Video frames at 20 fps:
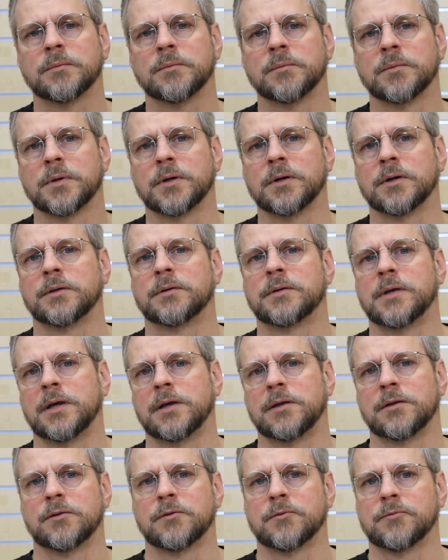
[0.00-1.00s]
we're going to take
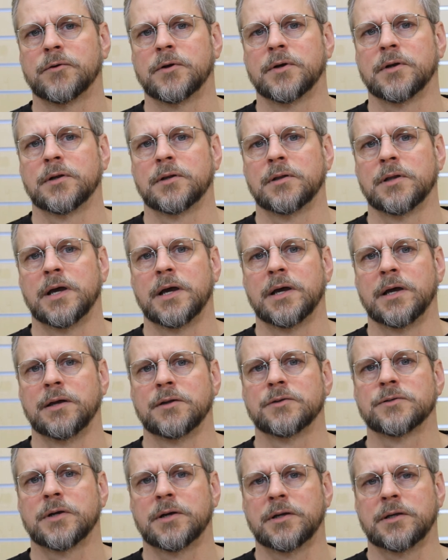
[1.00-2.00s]
it to the front of the line and
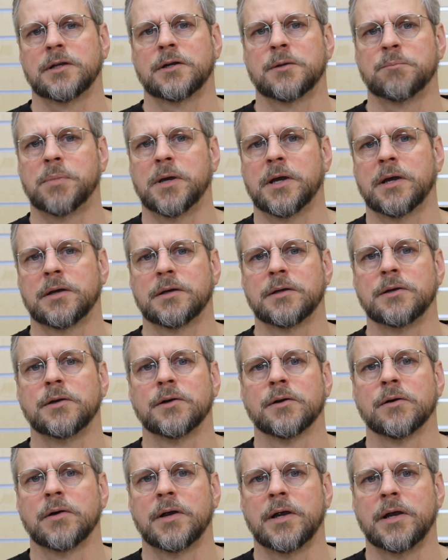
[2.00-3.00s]
try to get it back into
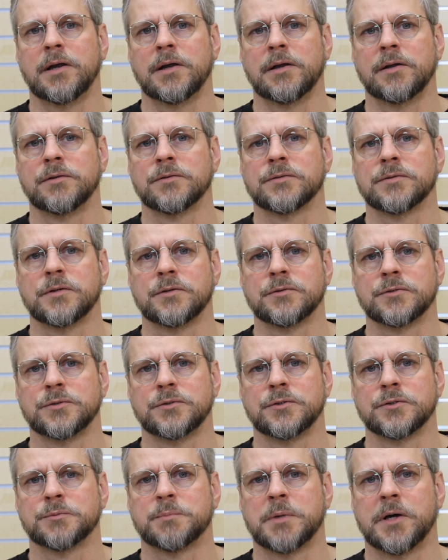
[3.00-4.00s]
your hands as
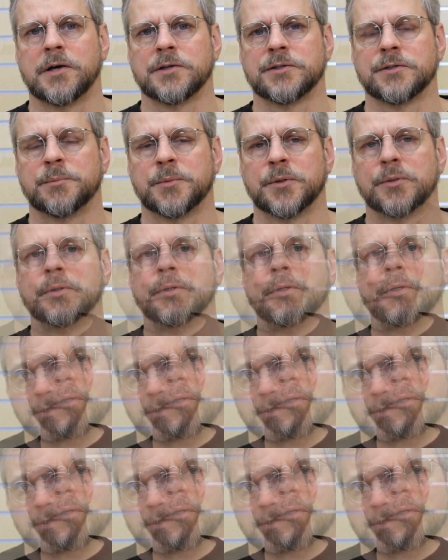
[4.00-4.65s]
soon as possible.